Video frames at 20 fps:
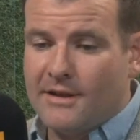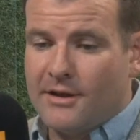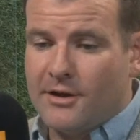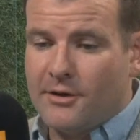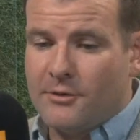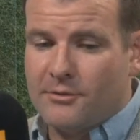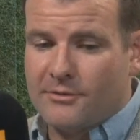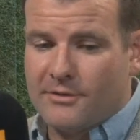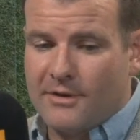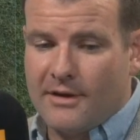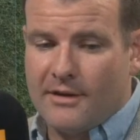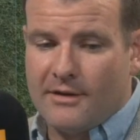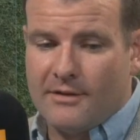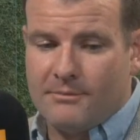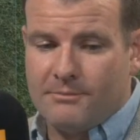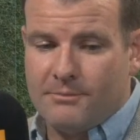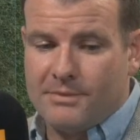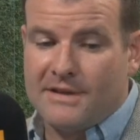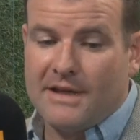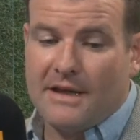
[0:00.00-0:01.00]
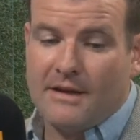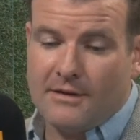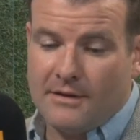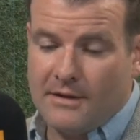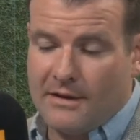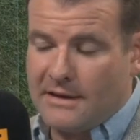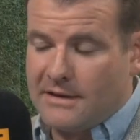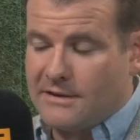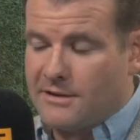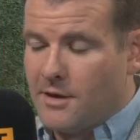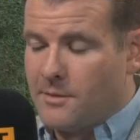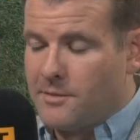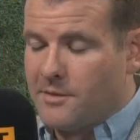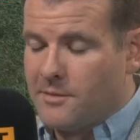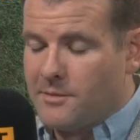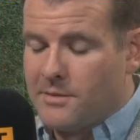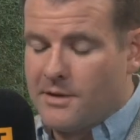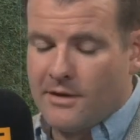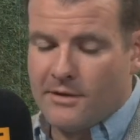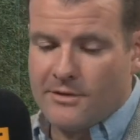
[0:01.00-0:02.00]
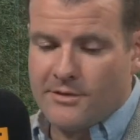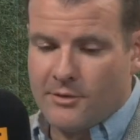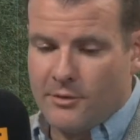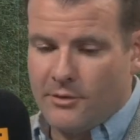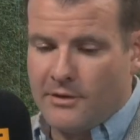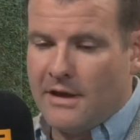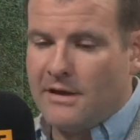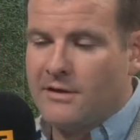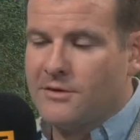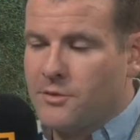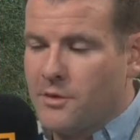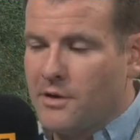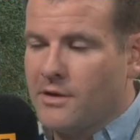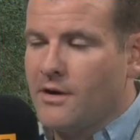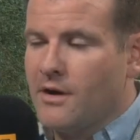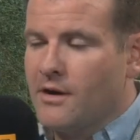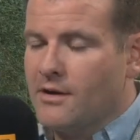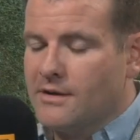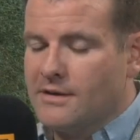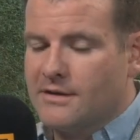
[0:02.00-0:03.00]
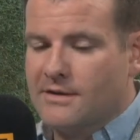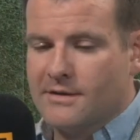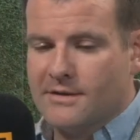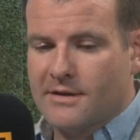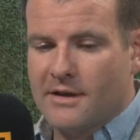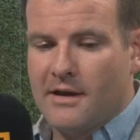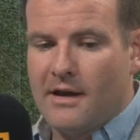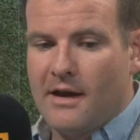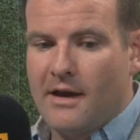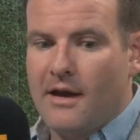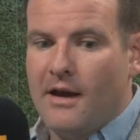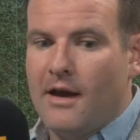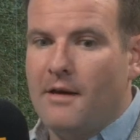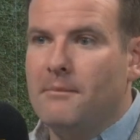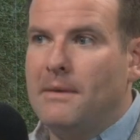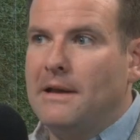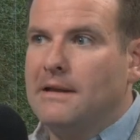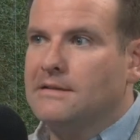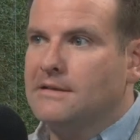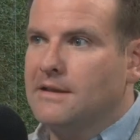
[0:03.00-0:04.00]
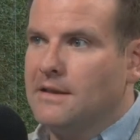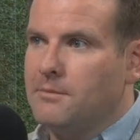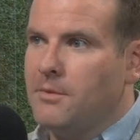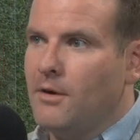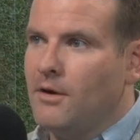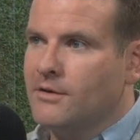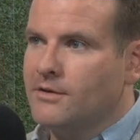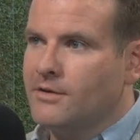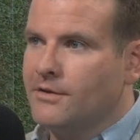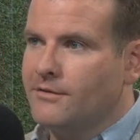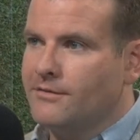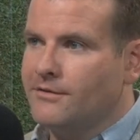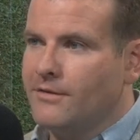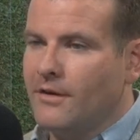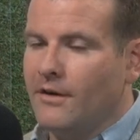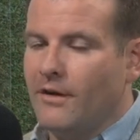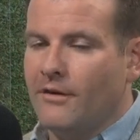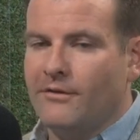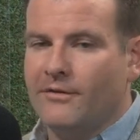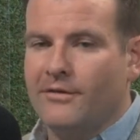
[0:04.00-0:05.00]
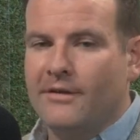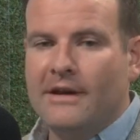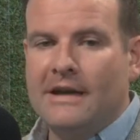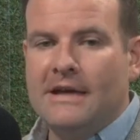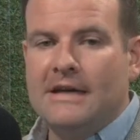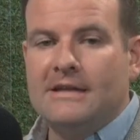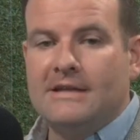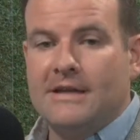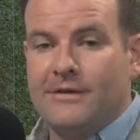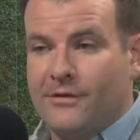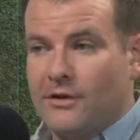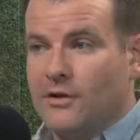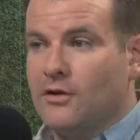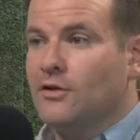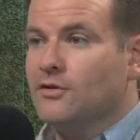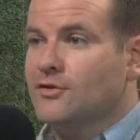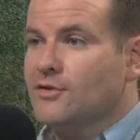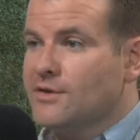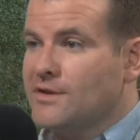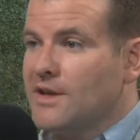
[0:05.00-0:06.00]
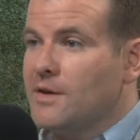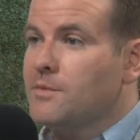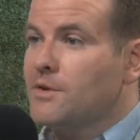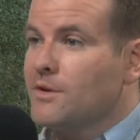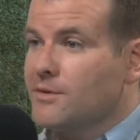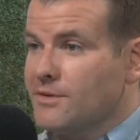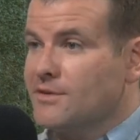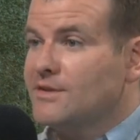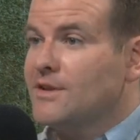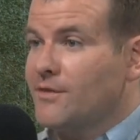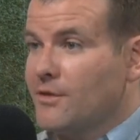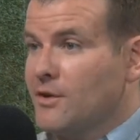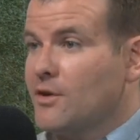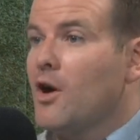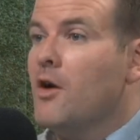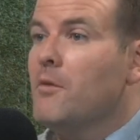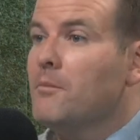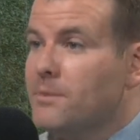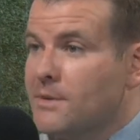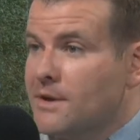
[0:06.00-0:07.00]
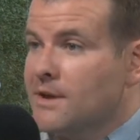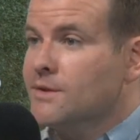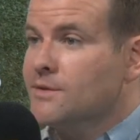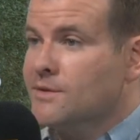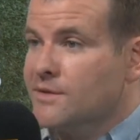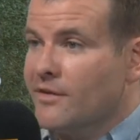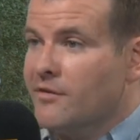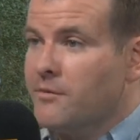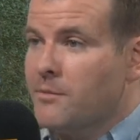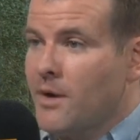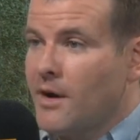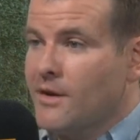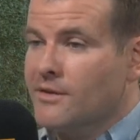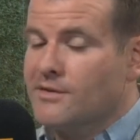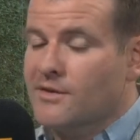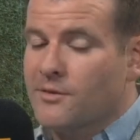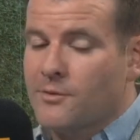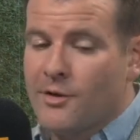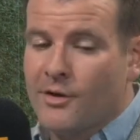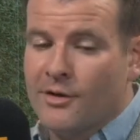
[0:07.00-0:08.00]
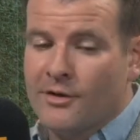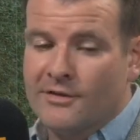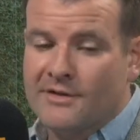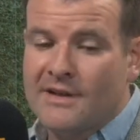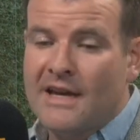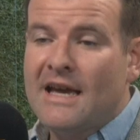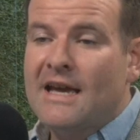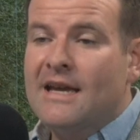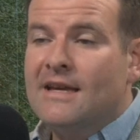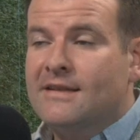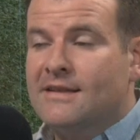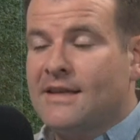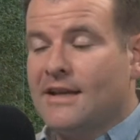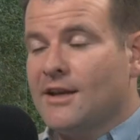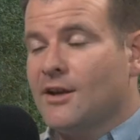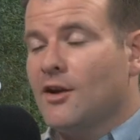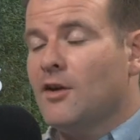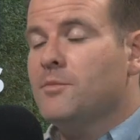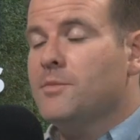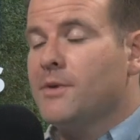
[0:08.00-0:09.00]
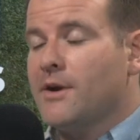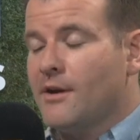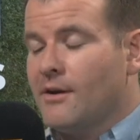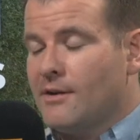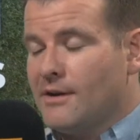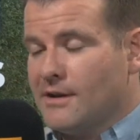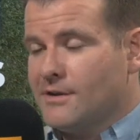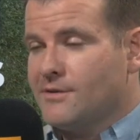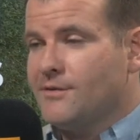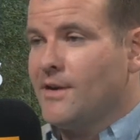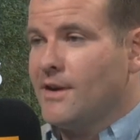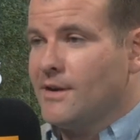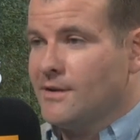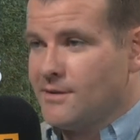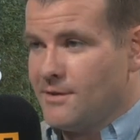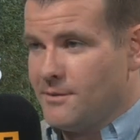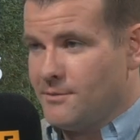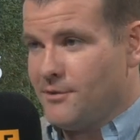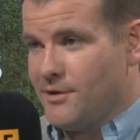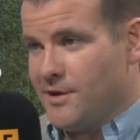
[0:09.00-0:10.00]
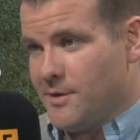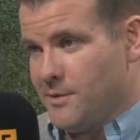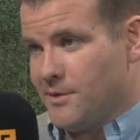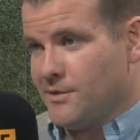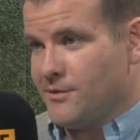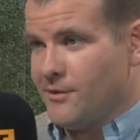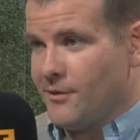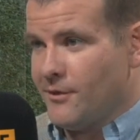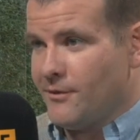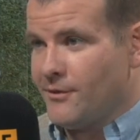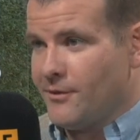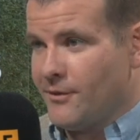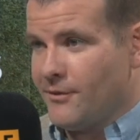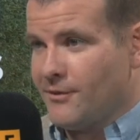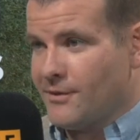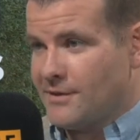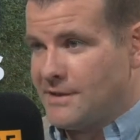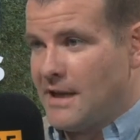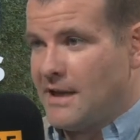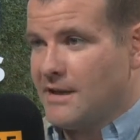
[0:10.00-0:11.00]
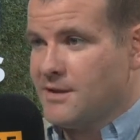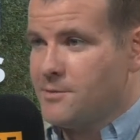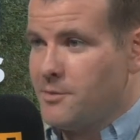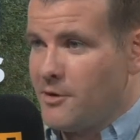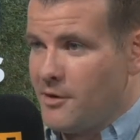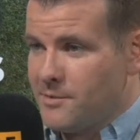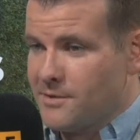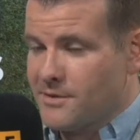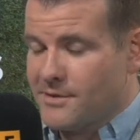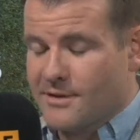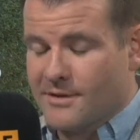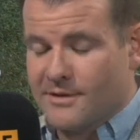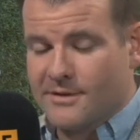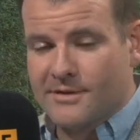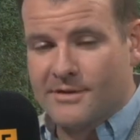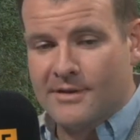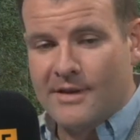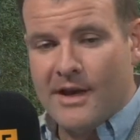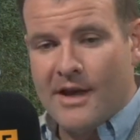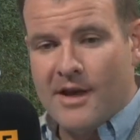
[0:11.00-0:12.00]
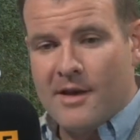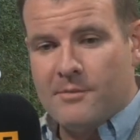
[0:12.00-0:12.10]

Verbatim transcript: you know, the particularly Dublin, but also elsewhere in Ireland, is mm. a, a, melting pot of, of different cultures now, but also different companies from different yep. parts of the world. Setting up here, let's face it, pretty much for, for, for tax purposes.